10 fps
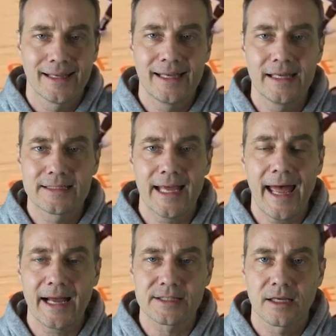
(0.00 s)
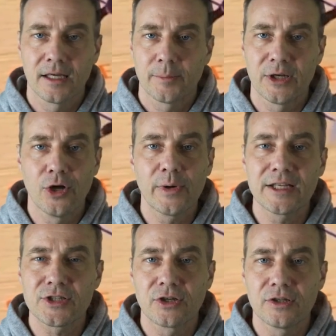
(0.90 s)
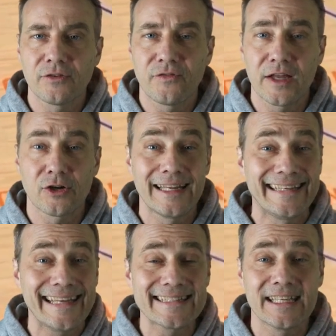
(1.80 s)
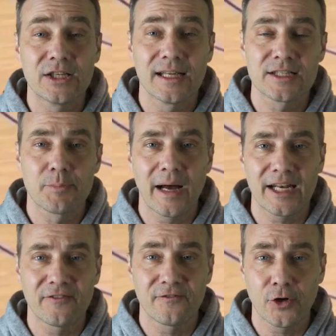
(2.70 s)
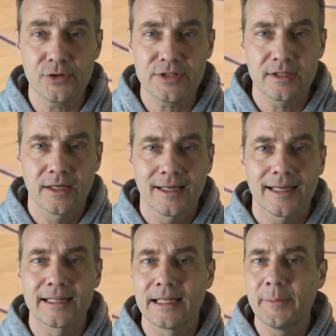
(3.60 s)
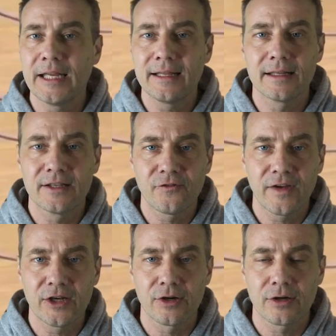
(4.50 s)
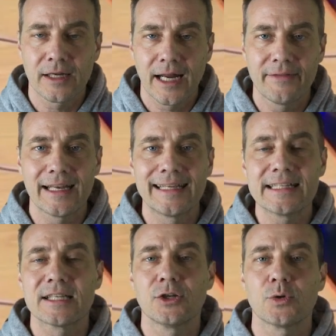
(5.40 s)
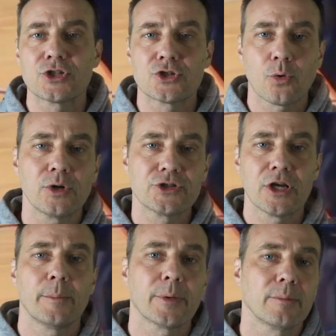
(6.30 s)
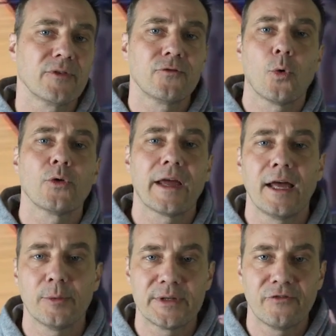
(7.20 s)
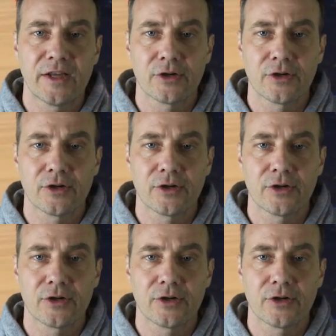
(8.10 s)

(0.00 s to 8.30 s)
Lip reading: He attacks, but knowing it's a good defender, he gets into his body first, eliminating the defender, and then gets into a short jumper before the help defender